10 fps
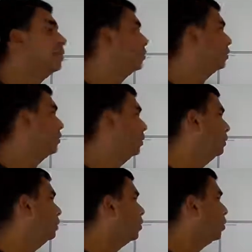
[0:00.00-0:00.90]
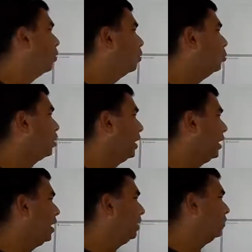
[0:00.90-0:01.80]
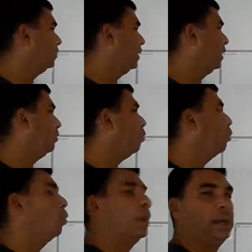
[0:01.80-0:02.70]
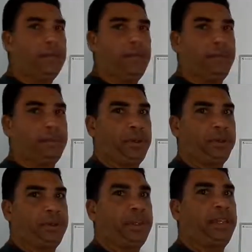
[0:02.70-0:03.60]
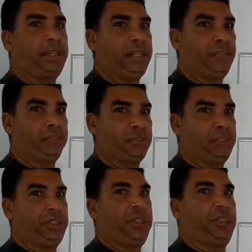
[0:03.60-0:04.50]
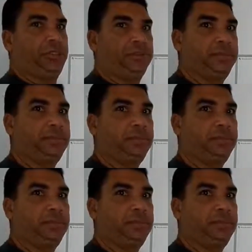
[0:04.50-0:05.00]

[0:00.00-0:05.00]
So you got to understand what kind of person he or she is.